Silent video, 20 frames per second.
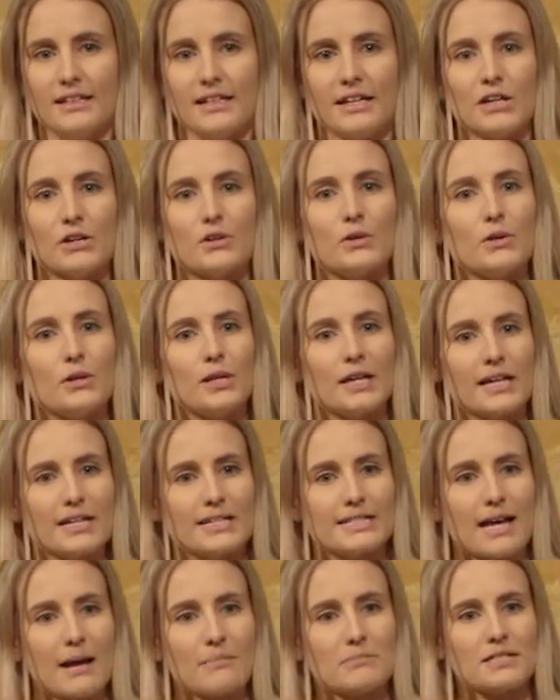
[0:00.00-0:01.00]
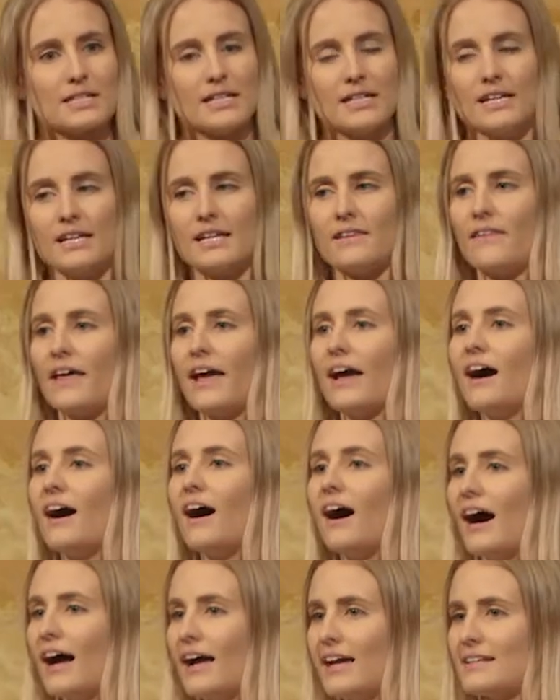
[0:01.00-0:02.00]
including adapting in their
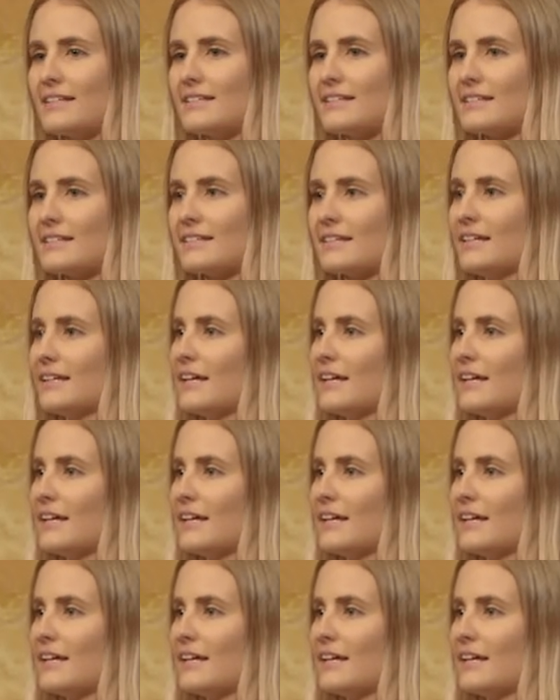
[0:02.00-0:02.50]
height,